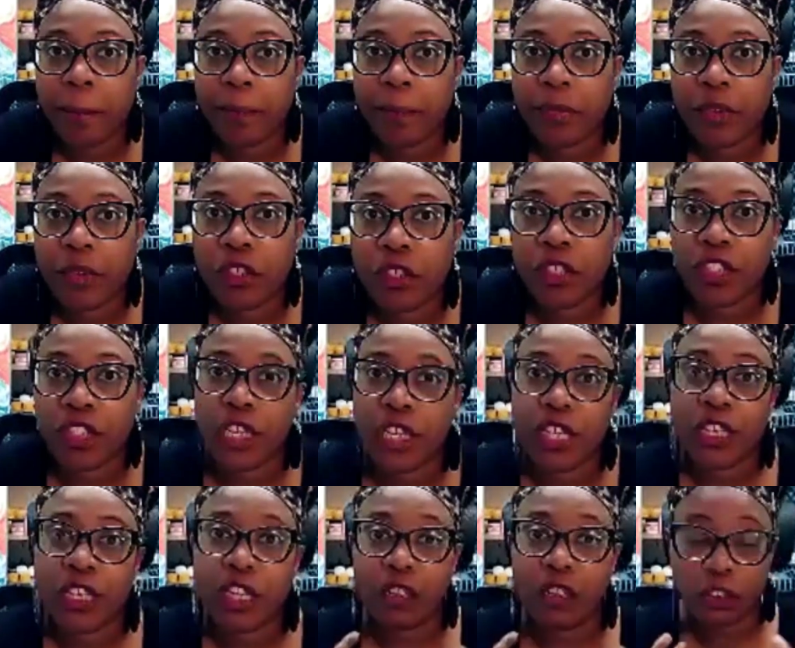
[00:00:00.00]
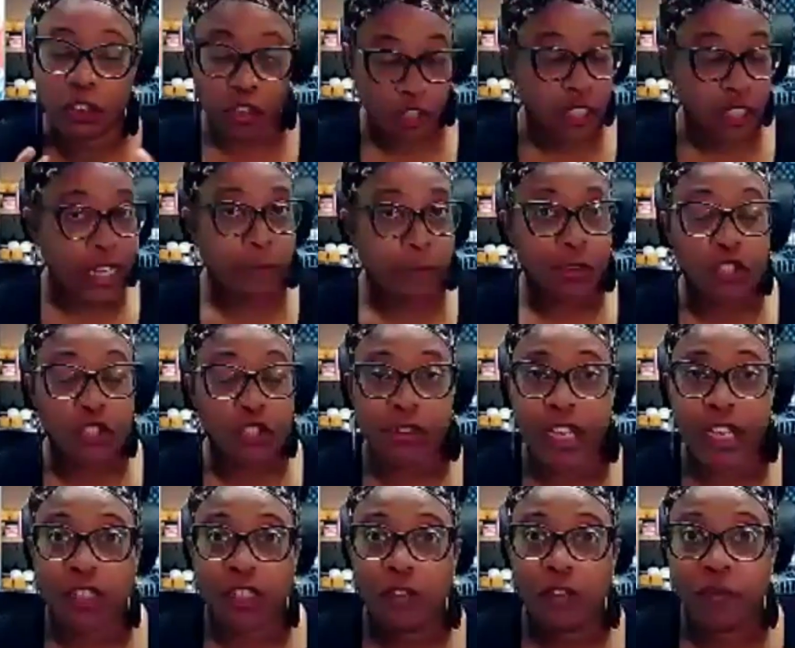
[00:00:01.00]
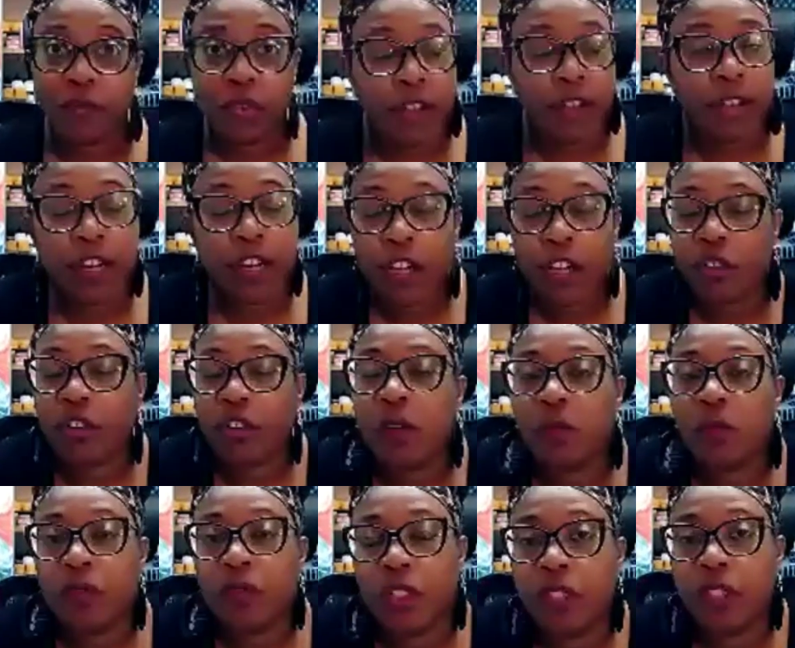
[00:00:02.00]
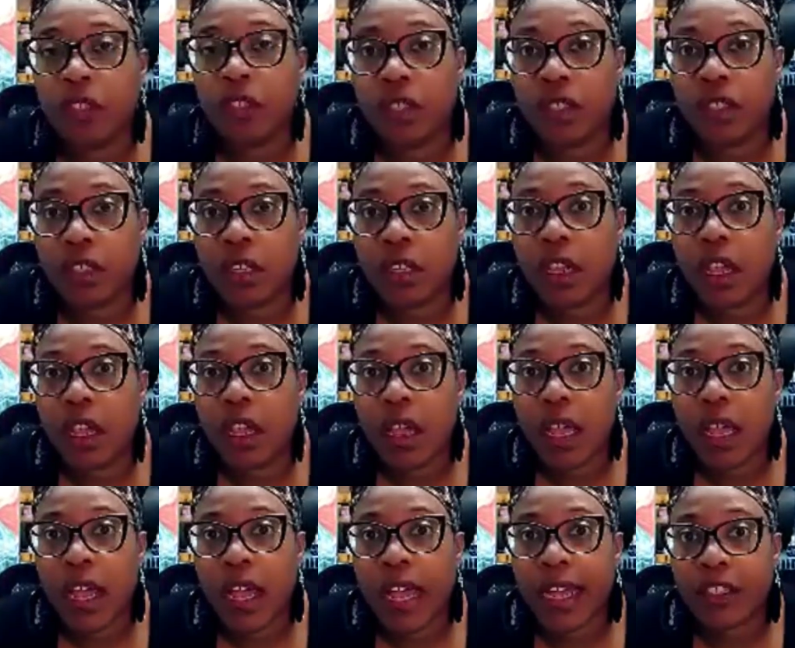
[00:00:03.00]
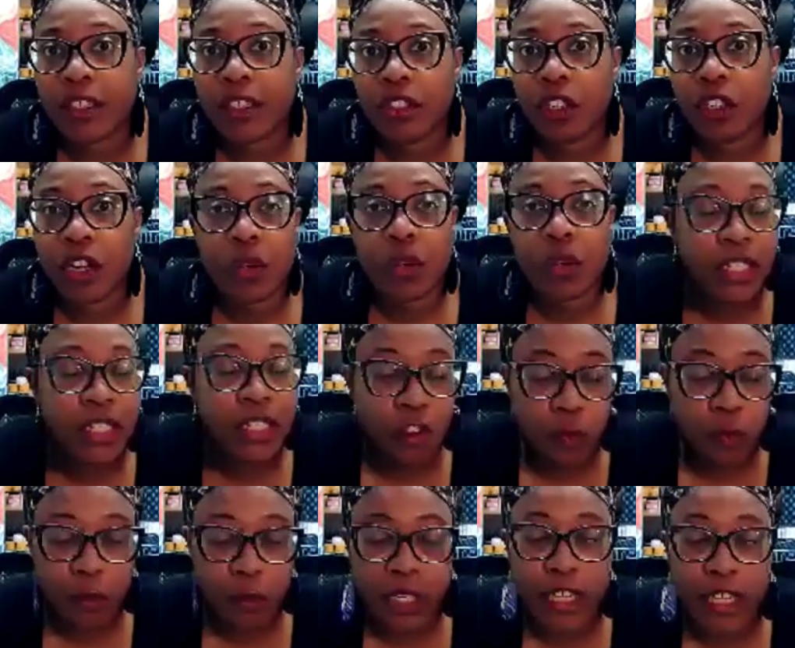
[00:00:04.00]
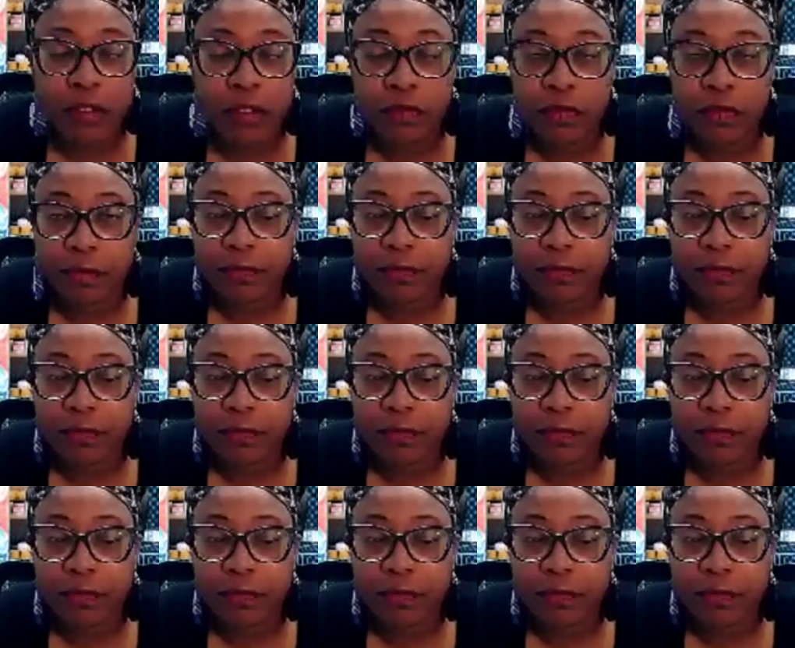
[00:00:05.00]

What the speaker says: She demonstrated very low confidence and low self-belief.